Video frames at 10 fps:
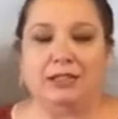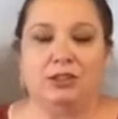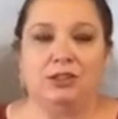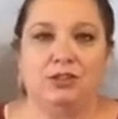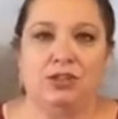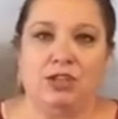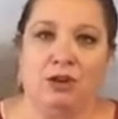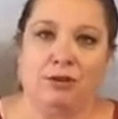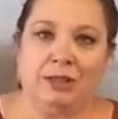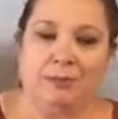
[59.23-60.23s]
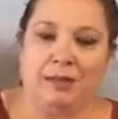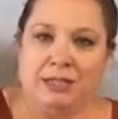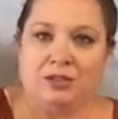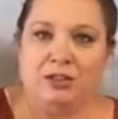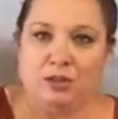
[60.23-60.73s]
you stir in the
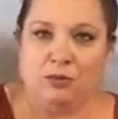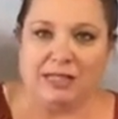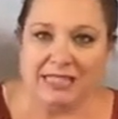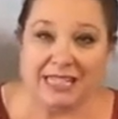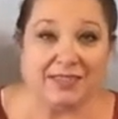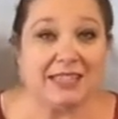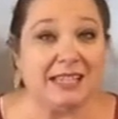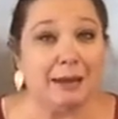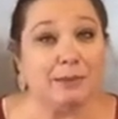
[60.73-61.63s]
polenta and you whisk it at the same